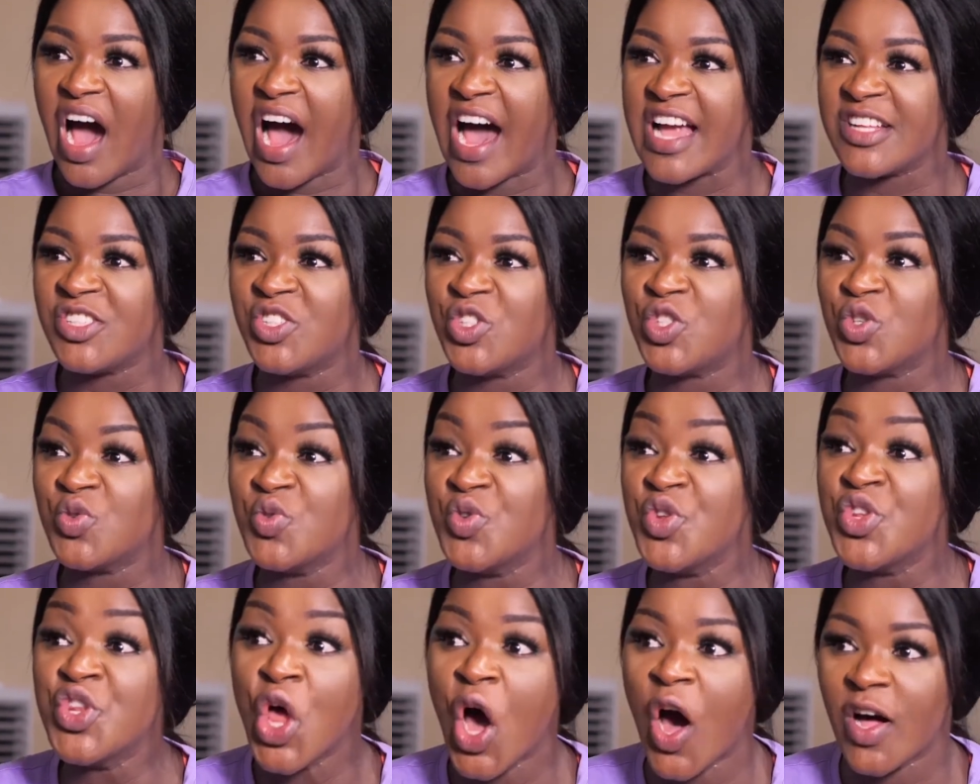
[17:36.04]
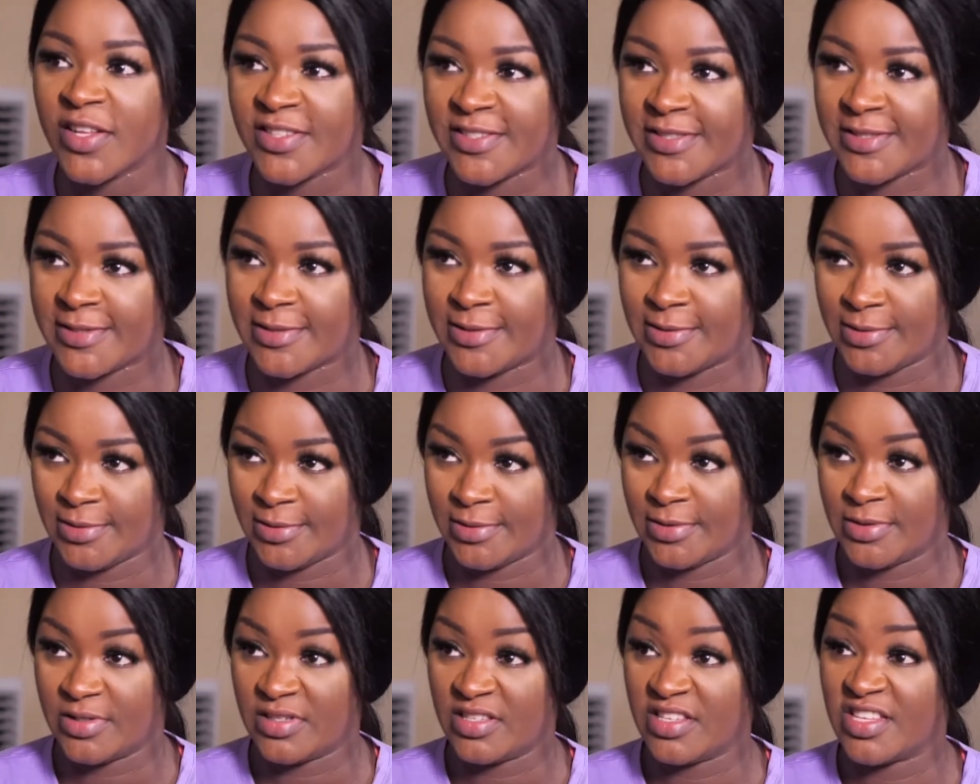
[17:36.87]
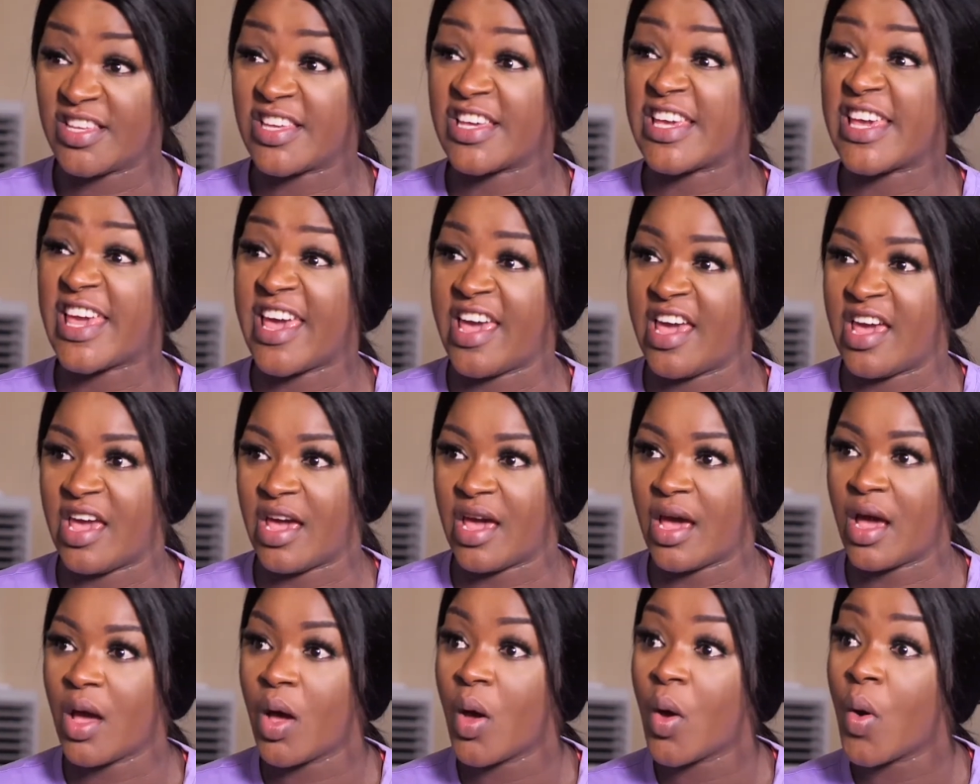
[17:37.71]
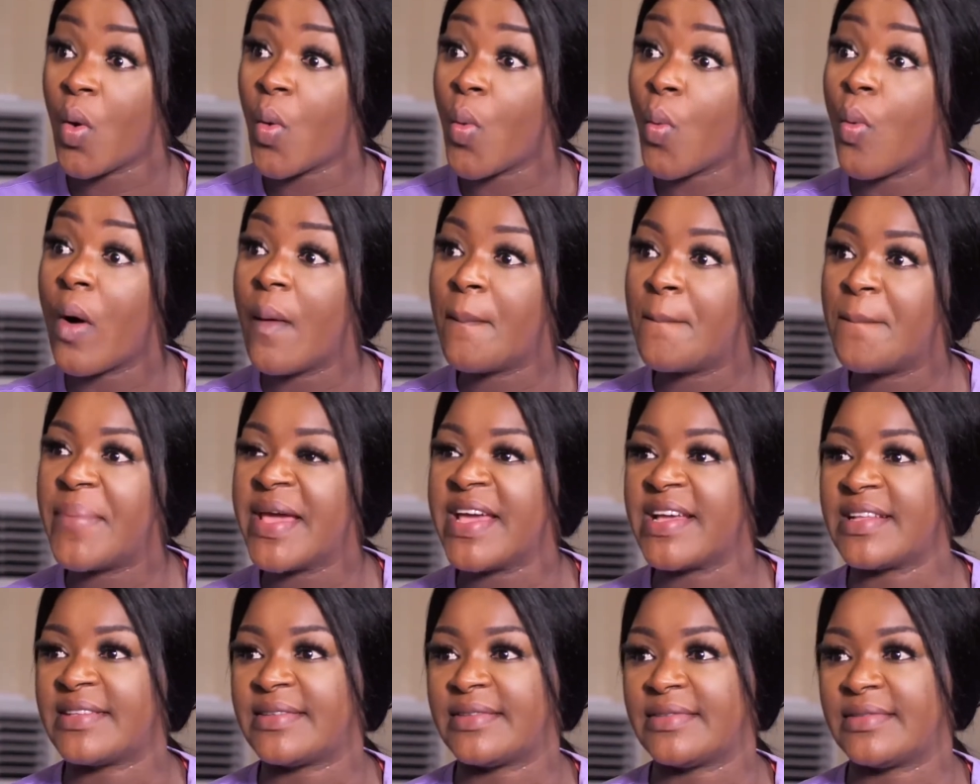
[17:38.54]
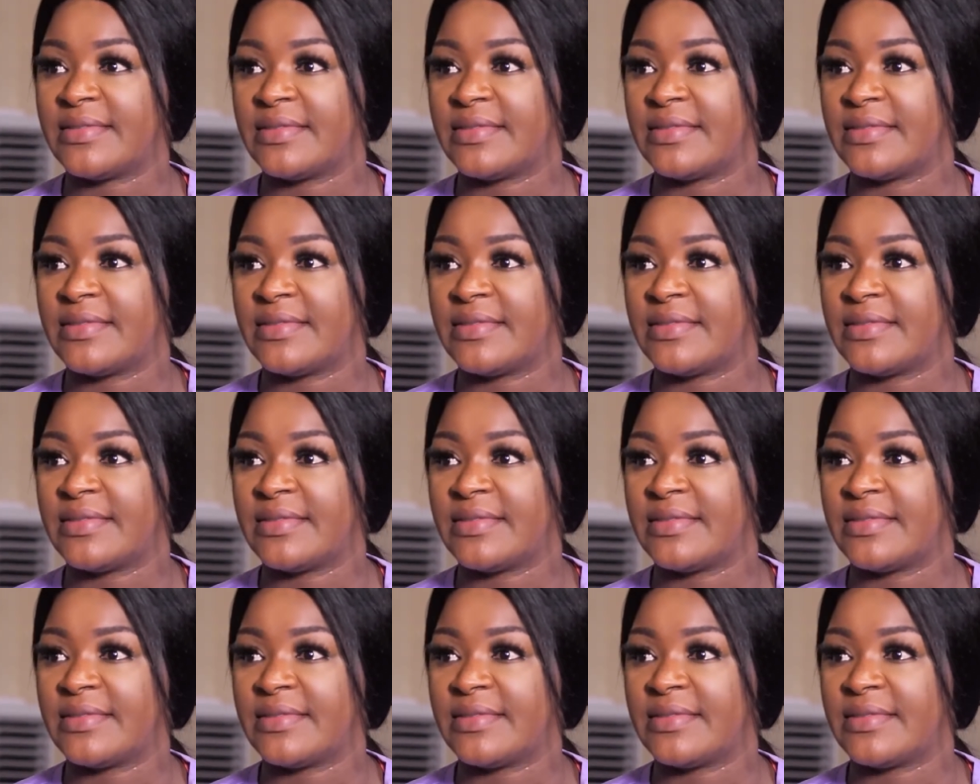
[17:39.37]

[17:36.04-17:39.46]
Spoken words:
I do not care one bit.